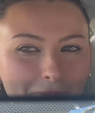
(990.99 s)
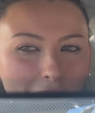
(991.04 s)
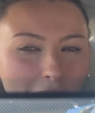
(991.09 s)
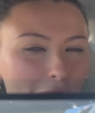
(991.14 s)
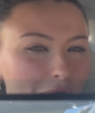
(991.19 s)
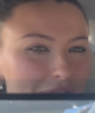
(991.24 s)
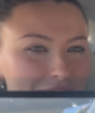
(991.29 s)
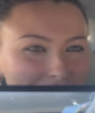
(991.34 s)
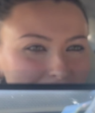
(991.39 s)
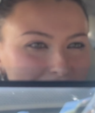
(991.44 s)

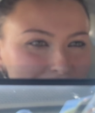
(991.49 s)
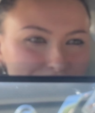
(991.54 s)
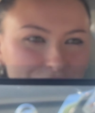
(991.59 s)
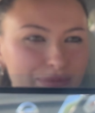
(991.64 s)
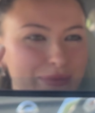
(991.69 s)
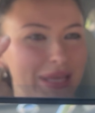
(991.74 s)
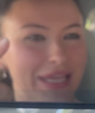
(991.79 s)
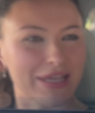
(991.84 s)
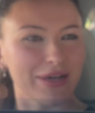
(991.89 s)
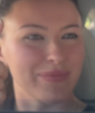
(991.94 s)
All the hair and
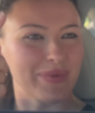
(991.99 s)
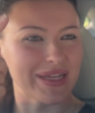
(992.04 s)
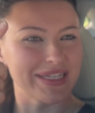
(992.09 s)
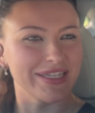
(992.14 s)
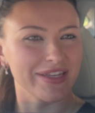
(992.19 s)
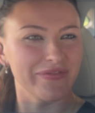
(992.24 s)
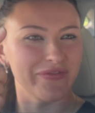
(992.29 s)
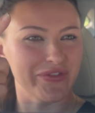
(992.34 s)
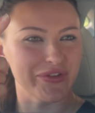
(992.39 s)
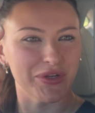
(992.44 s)
makeup I
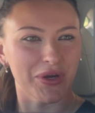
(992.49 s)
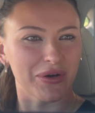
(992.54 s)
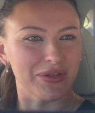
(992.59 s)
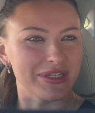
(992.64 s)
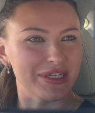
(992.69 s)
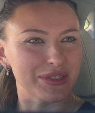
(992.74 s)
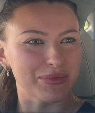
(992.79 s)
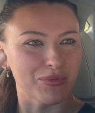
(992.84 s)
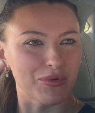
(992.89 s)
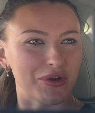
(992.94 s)
did for y'all
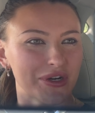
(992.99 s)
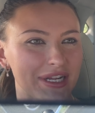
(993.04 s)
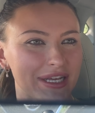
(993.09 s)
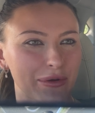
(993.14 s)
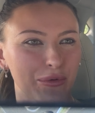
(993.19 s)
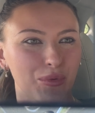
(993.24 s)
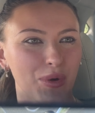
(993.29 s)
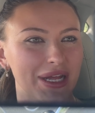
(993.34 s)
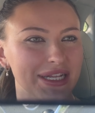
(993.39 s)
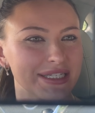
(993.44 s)
this morning
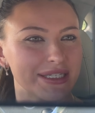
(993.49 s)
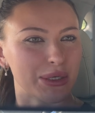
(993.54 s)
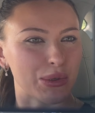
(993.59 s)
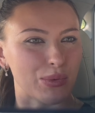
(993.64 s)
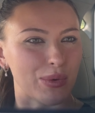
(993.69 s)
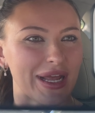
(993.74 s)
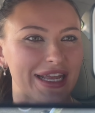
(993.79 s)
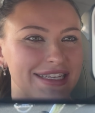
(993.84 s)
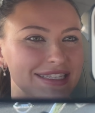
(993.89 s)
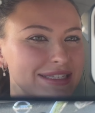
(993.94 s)
went to
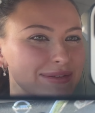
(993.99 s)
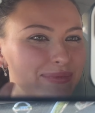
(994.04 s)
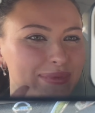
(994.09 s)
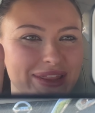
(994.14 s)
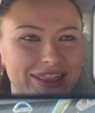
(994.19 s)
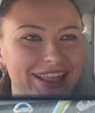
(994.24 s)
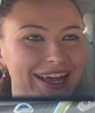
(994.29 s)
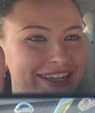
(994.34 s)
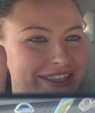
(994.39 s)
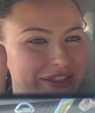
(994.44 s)
waste, but
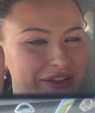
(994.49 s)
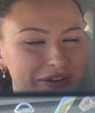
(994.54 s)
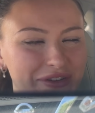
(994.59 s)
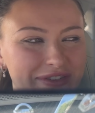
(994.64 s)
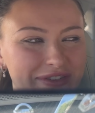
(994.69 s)
that's all